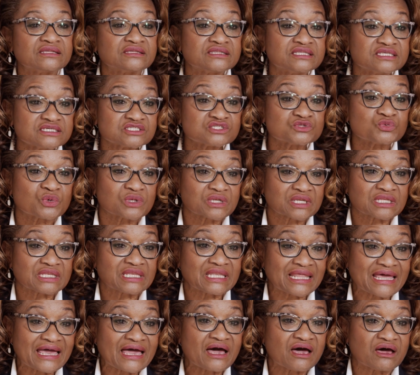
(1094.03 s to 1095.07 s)
This would
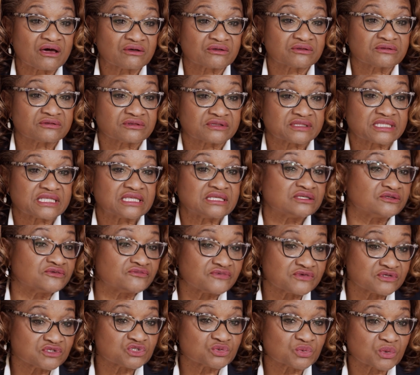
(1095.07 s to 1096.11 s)
allow the
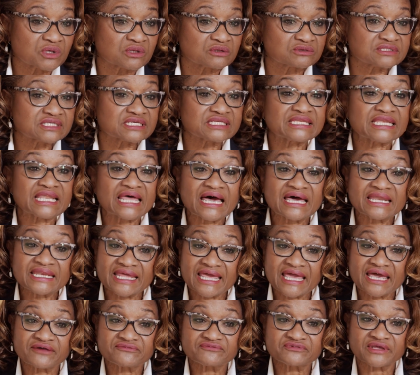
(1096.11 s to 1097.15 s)
individual to not
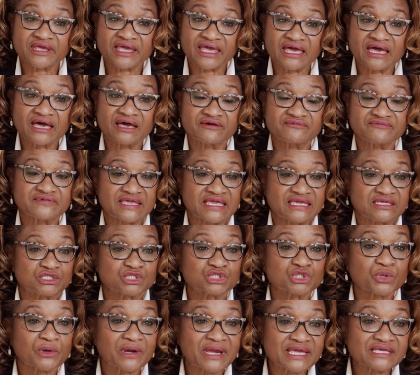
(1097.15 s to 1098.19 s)
have to have a
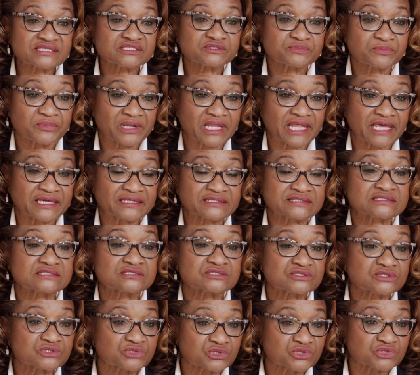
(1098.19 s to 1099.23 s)
transplant
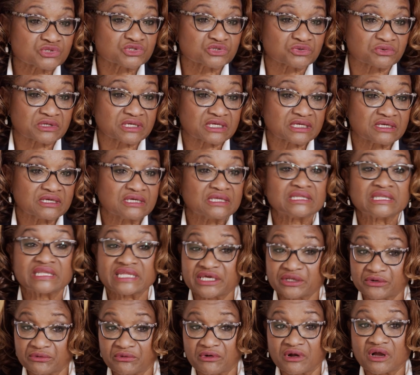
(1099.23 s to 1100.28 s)
surgery
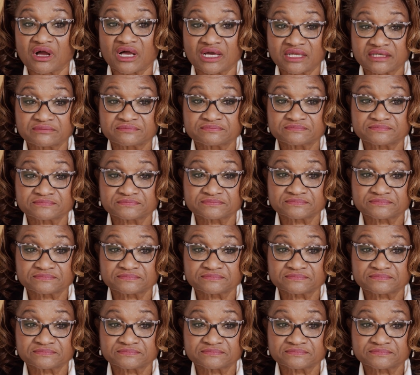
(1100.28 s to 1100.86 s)
later on.